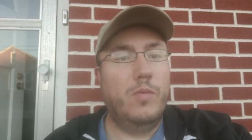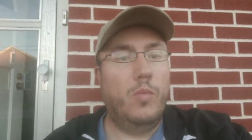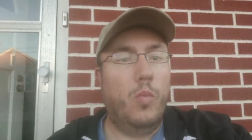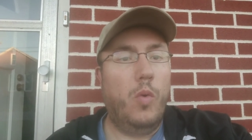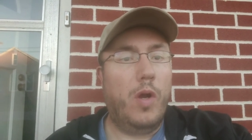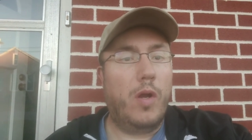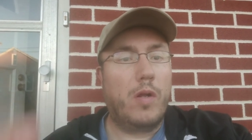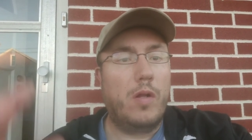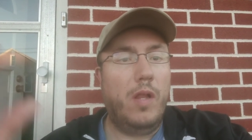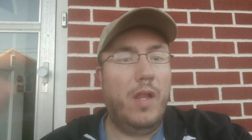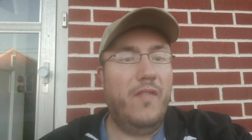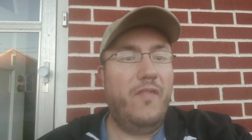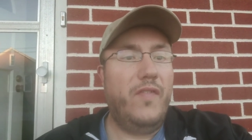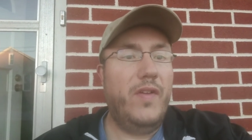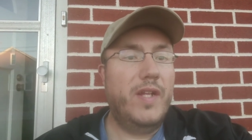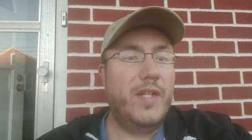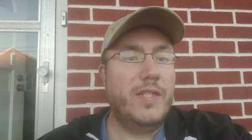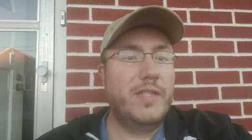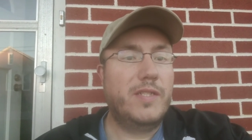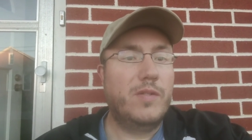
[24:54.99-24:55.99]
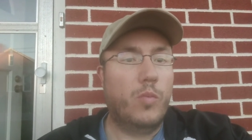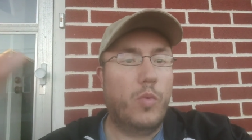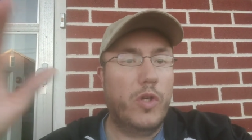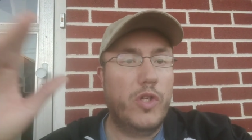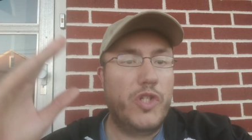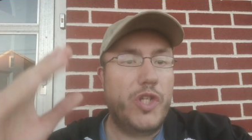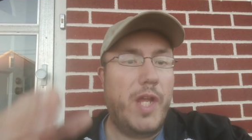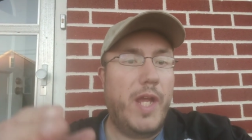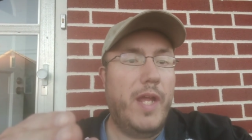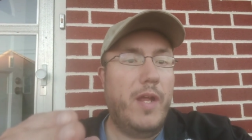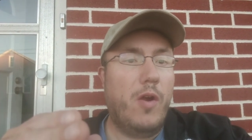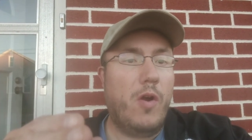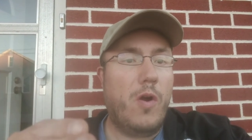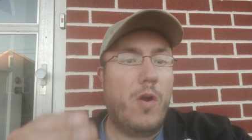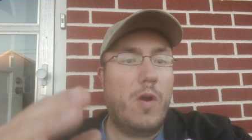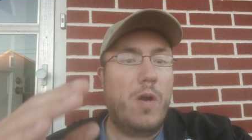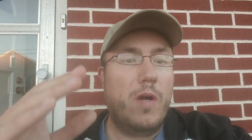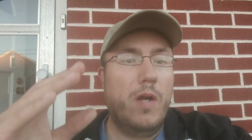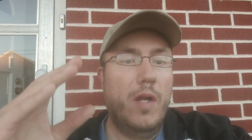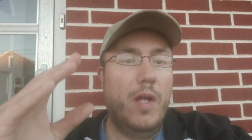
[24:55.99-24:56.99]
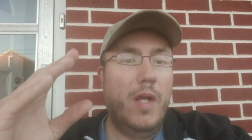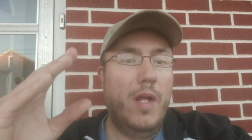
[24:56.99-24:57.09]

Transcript: where Cliff is and where Jay are.